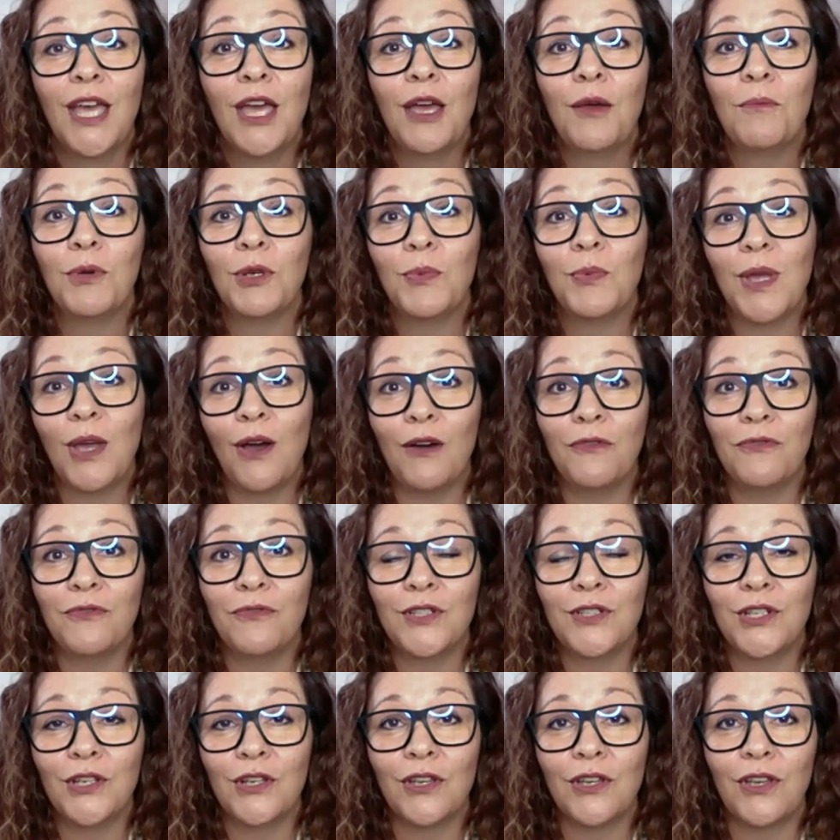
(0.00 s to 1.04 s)
But we often
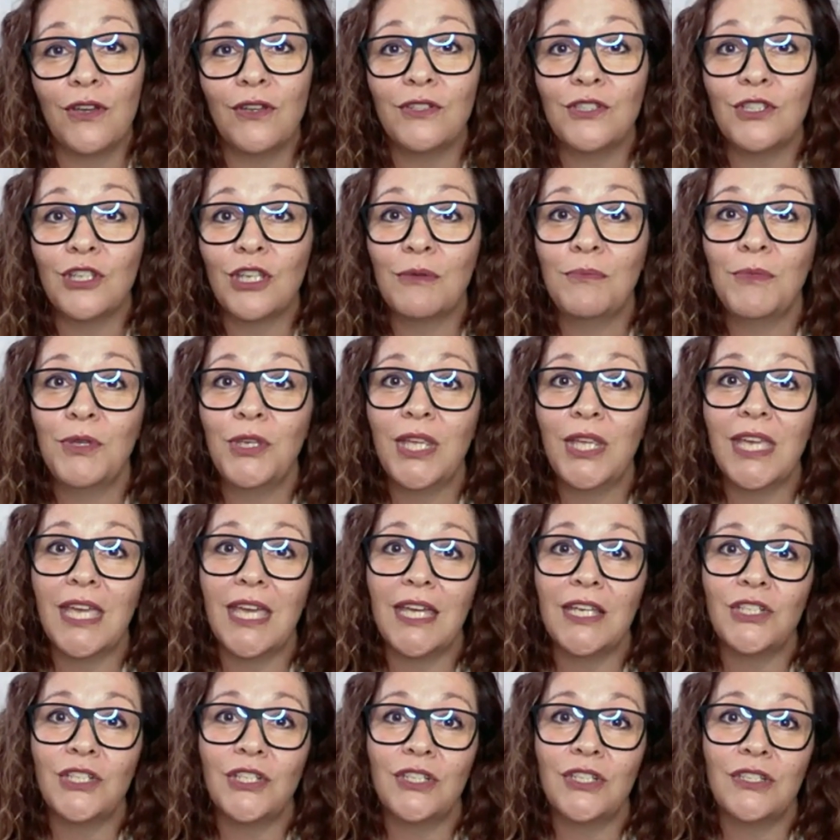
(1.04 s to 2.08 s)
don't go into
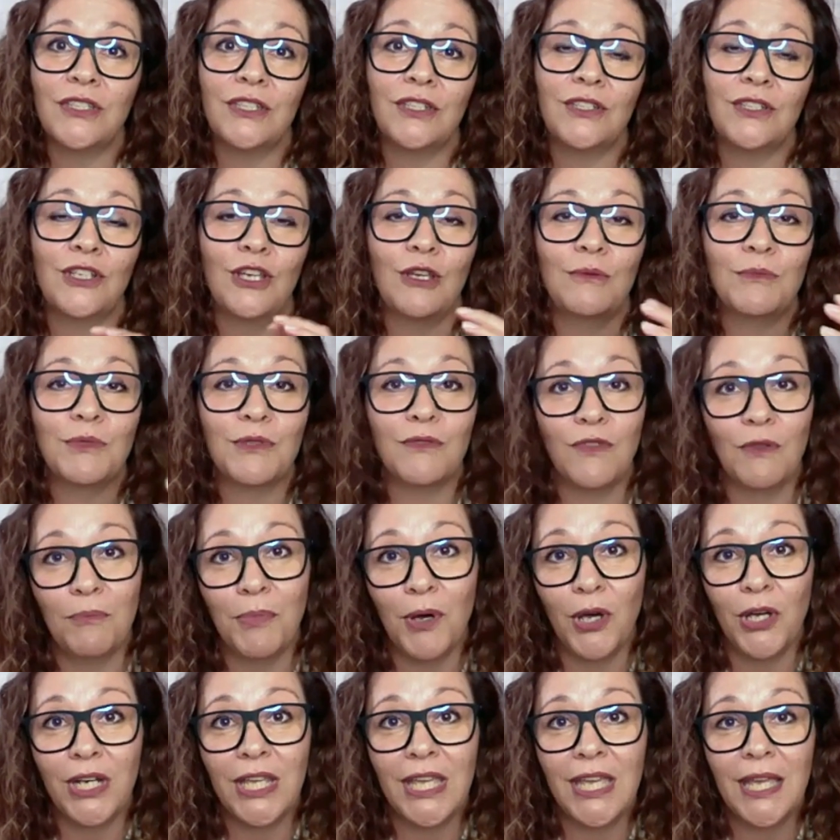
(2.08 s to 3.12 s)
communications in terms of the
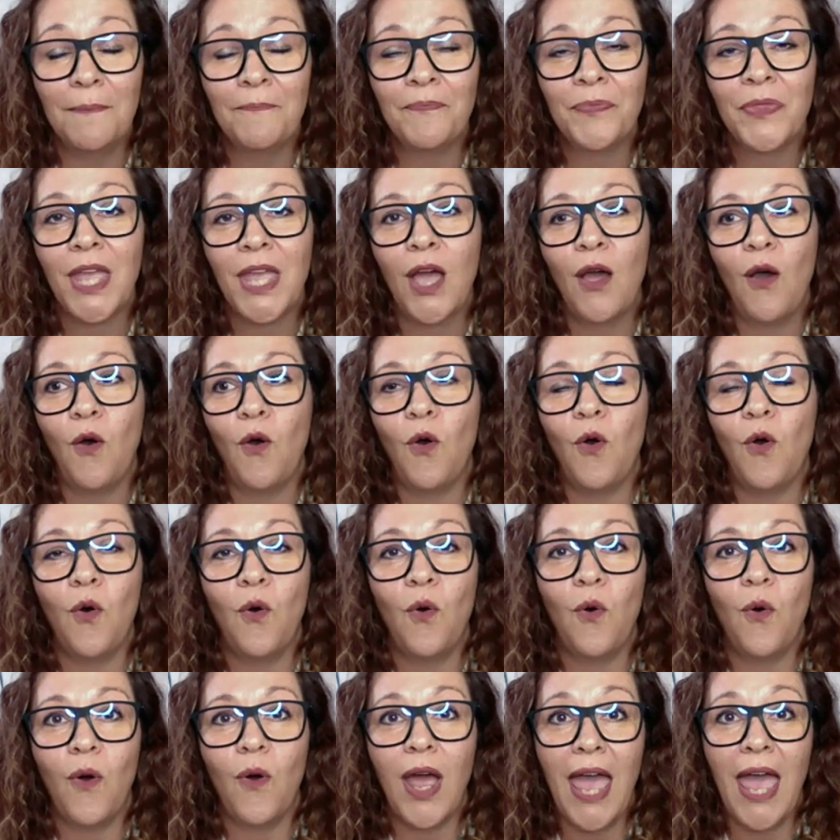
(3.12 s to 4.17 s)
body,
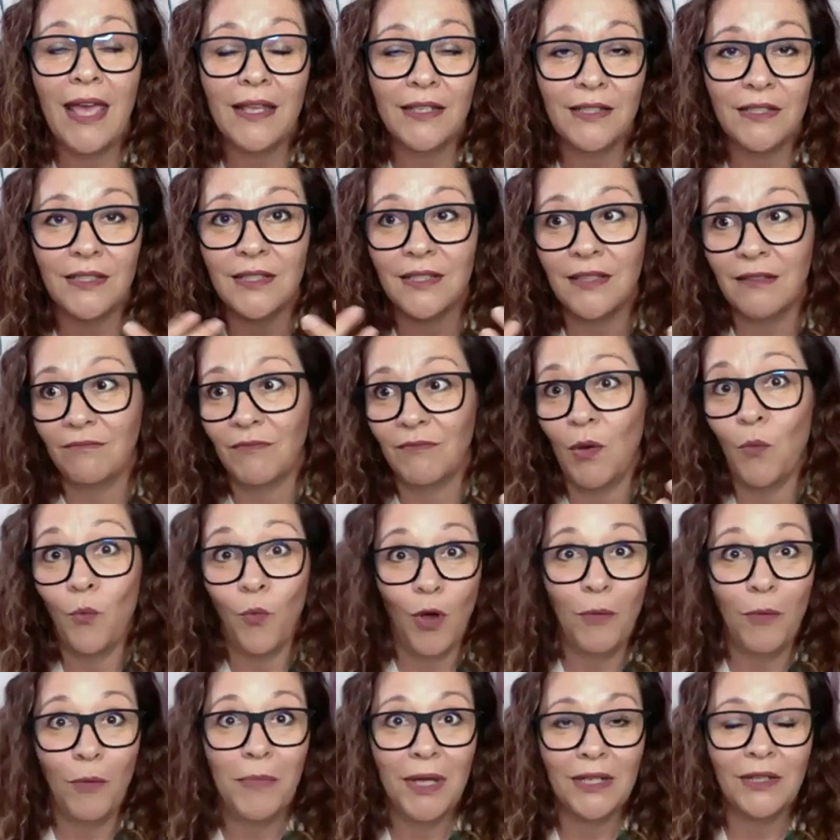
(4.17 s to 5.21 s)
or as
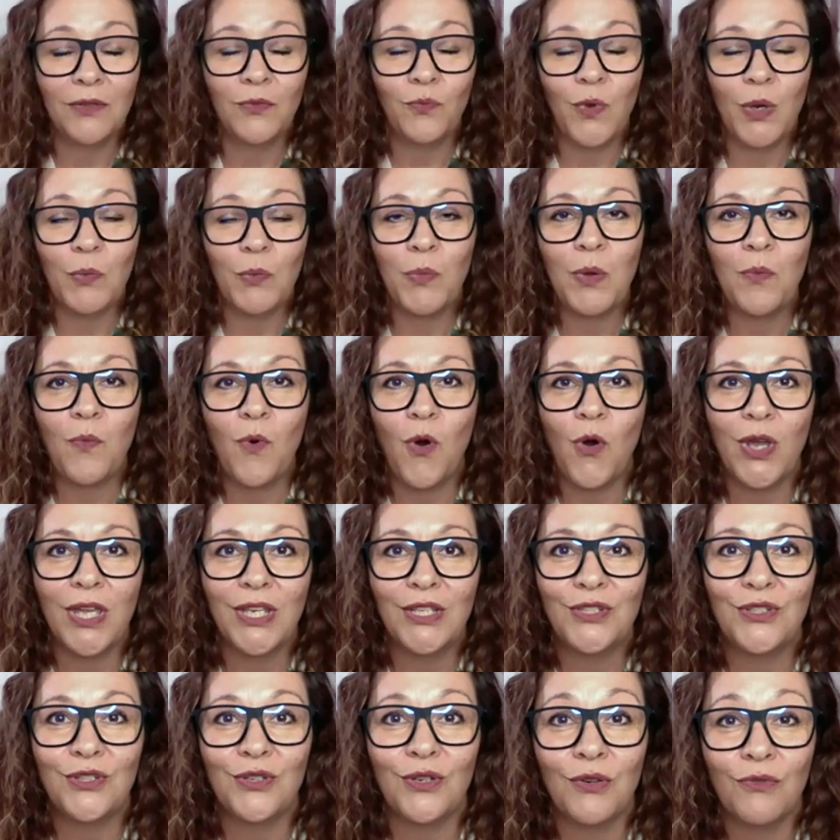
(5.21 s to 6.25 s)
women, when we walk
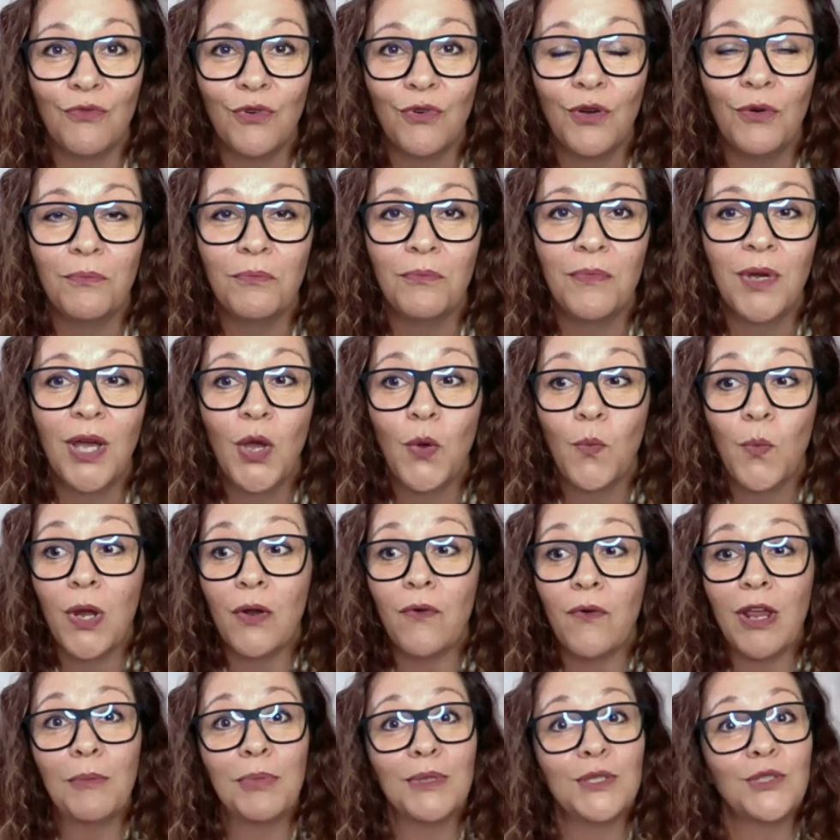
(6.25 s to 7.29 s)
into a room, we're
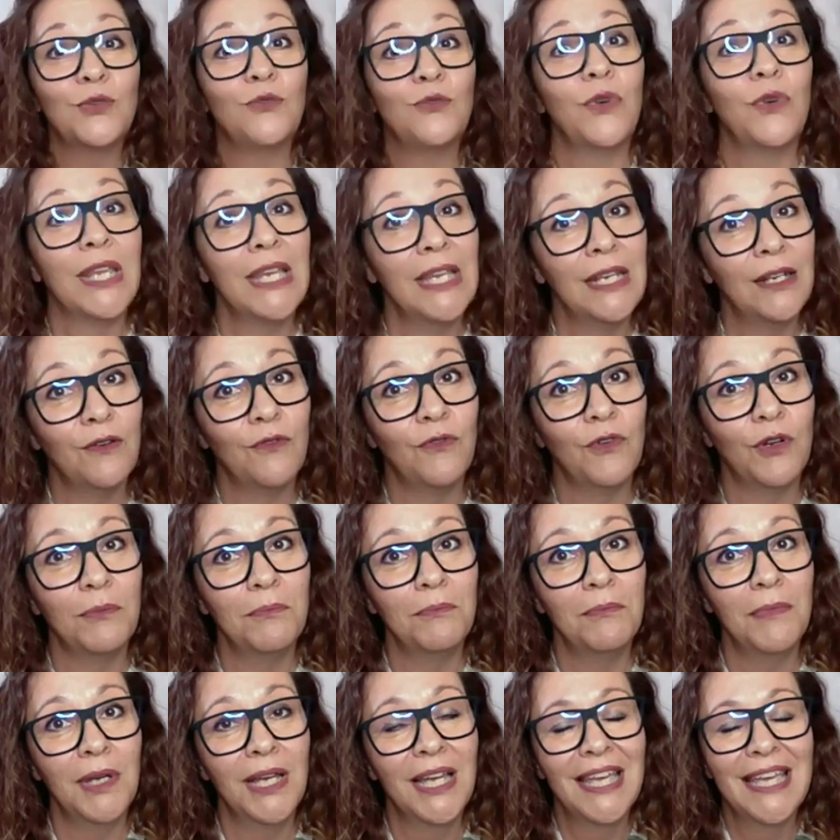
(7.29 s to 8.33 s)
able to read a room
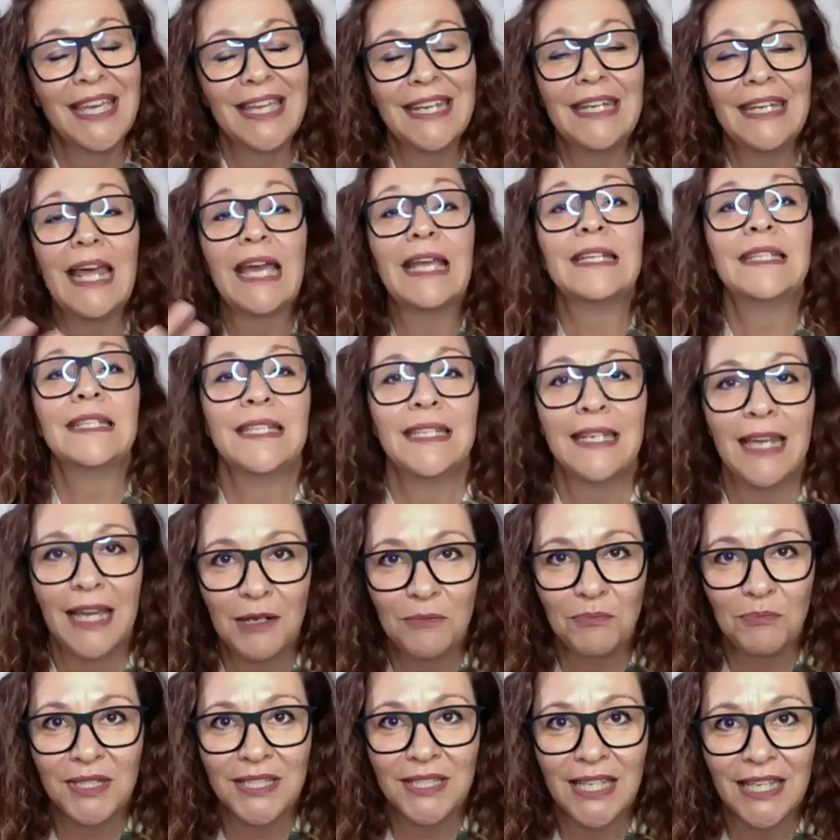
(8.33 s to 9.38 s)

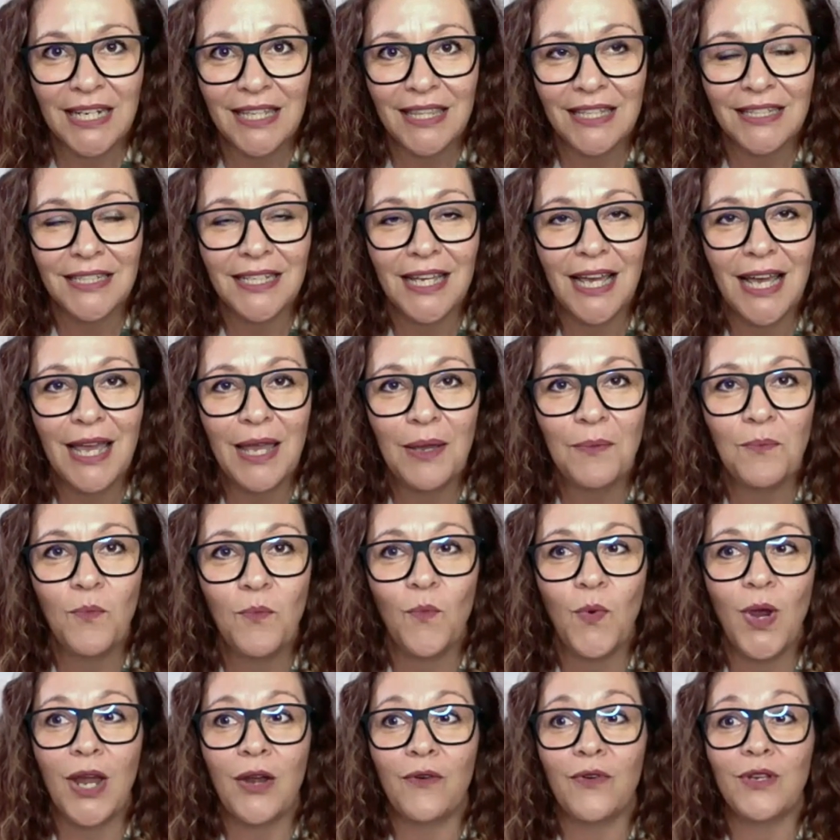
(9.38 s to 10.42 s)
99% of the time,
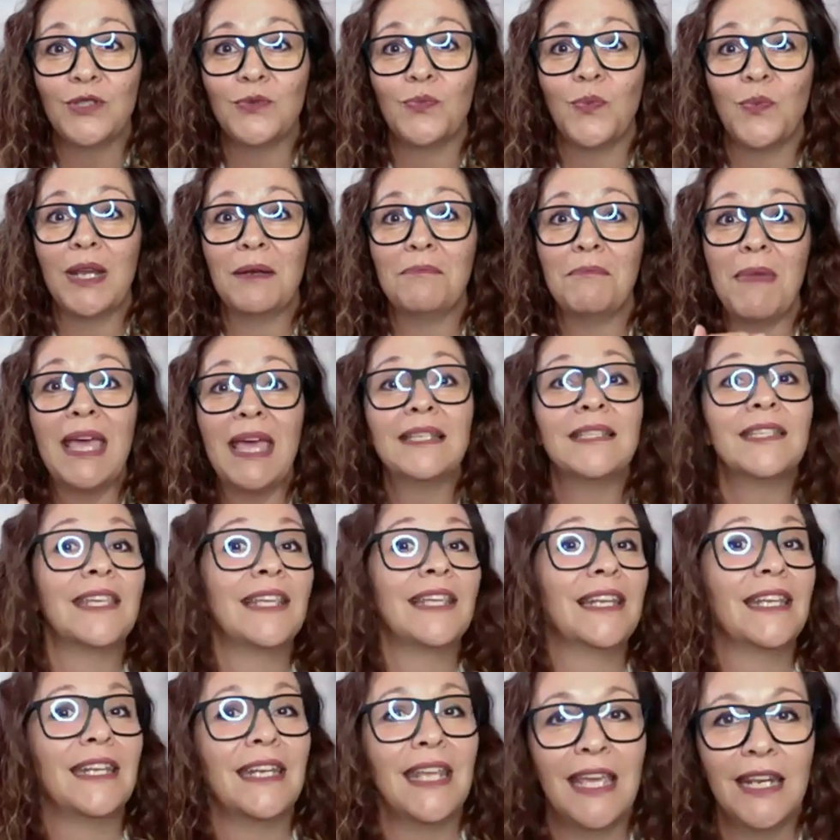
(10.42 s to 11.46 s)
whereas when
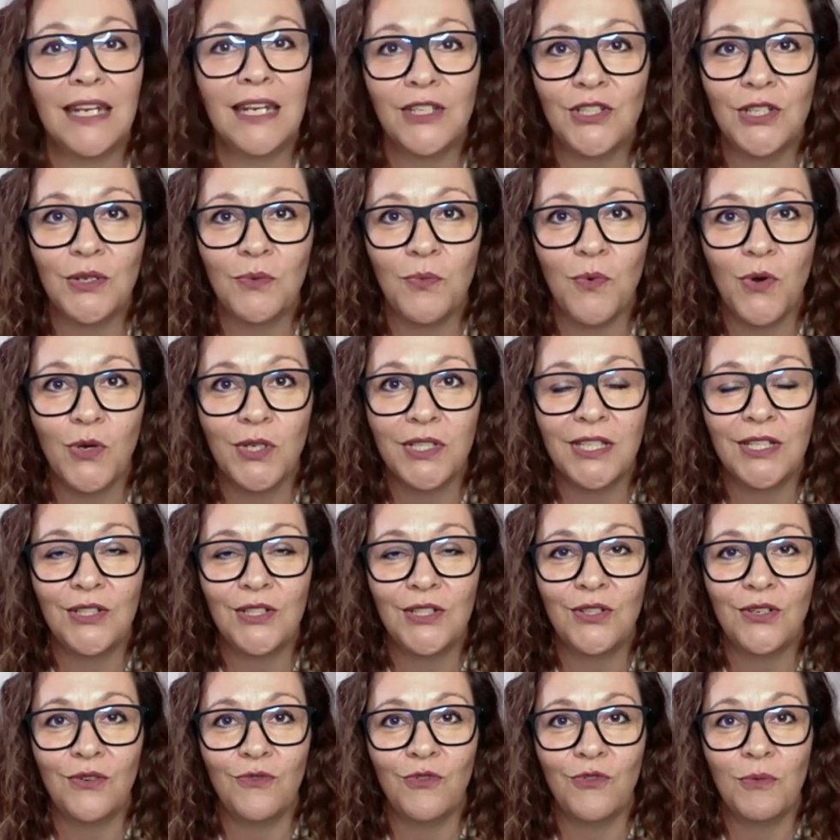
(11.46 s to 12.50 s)
masculine energy walks
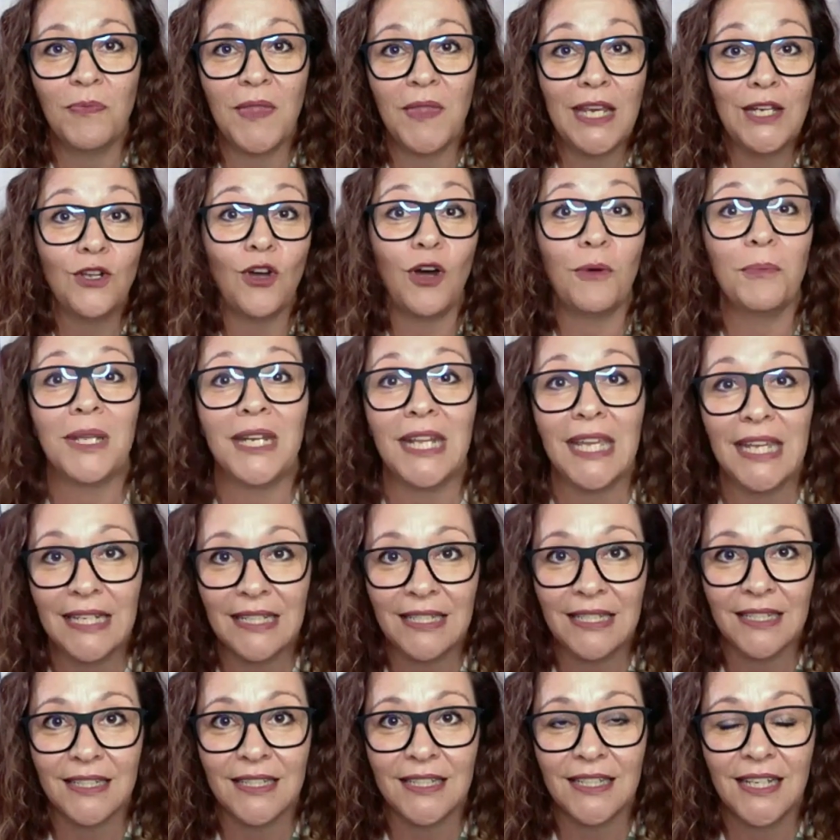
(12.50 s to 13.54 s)
into a room, they dominate
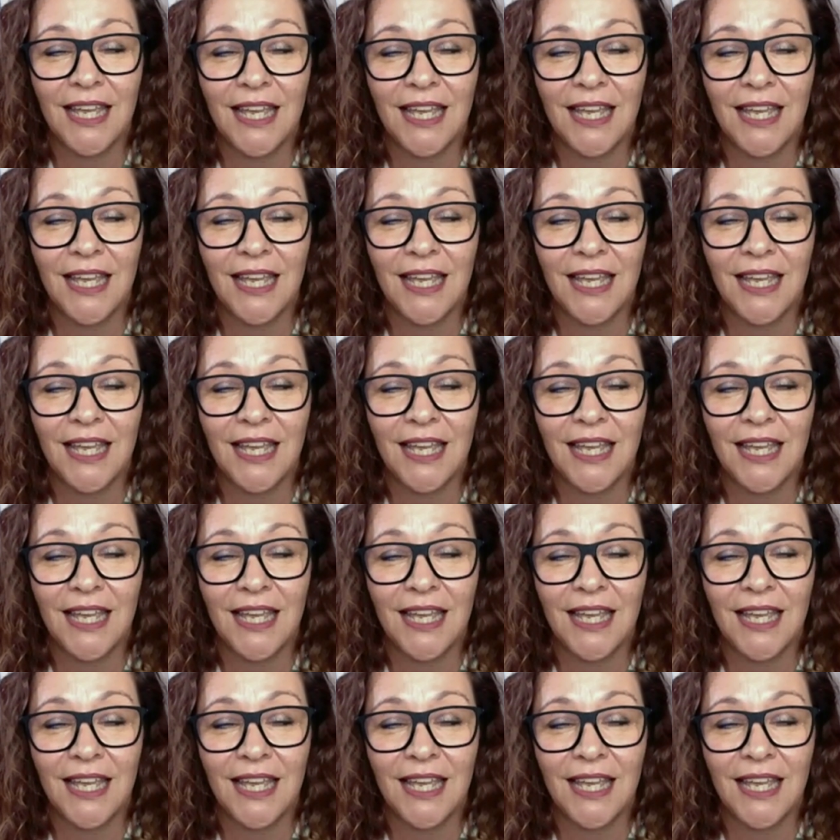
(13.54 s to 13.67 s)
it.